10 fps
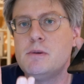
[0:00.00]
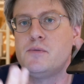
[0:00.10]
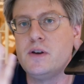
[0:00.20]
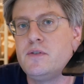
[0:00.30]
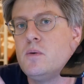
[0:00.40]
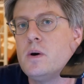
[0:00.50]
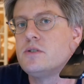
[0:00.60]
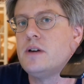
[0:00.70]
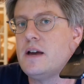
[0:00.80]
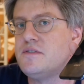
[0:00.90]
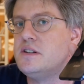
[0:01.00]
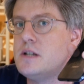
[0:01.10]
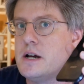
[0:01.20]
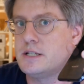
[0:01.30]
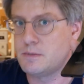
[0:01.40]
of if you want to have a
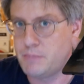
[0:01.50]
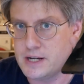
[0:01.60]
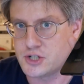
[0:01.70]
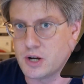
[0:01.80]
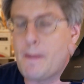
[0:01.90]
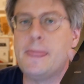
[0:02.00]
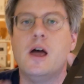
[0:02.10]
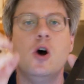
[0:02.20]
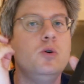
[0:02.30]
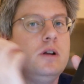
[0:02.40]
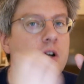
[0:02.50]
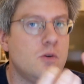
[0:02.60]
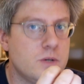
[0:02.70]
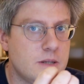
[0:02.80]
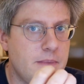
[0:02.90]
nice picture. Only go
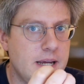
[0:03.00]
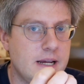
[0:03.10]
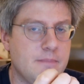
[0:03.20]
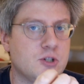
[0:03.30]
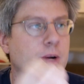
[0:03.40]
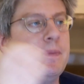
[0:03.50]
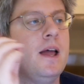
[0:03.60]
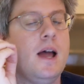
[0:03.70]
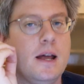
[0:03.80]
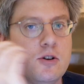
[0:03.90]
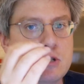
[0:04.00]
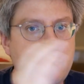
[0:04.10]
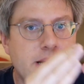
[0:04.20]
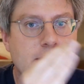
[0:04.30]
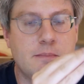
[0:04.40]
with the main camera. And now
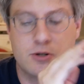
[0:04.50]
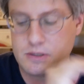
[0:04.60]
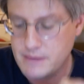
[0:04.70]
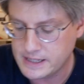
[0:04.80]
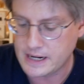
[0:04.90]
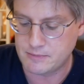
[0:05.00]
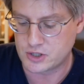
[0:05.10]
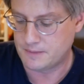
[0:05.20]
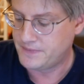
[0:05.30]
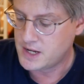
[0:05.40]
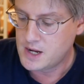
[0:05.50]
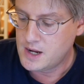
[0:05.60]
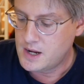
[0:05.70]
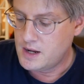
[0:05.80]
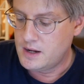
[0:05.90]
speaking about the main camera,
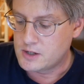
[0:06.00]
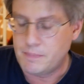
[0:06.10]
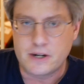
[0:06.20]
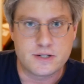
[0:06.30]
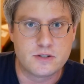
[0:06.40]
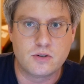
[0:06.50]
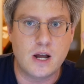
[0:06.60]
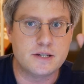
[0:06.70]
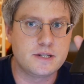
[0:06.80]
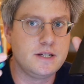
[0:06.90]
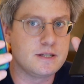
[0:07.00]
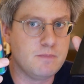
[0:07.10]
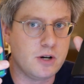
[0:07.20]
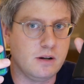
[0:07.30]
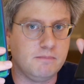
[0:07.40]
comparison to last year's
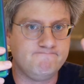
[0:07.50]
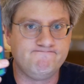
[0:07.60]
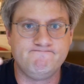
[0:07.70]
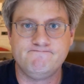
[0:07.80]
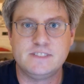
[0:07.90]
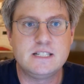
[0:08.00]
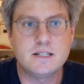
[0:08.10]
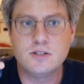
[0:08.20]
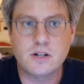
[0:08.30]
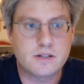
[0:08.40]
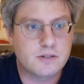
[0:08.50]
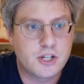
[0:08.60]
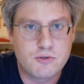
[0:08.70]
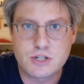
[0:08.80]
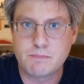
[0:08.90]
model, this is not a
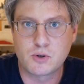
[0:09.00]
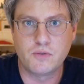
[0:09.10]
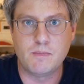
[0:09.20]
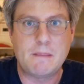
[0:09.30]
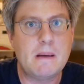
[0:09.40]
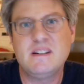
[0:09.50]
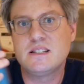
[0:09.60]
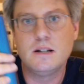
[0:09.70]
huge improvement. Maybe it's a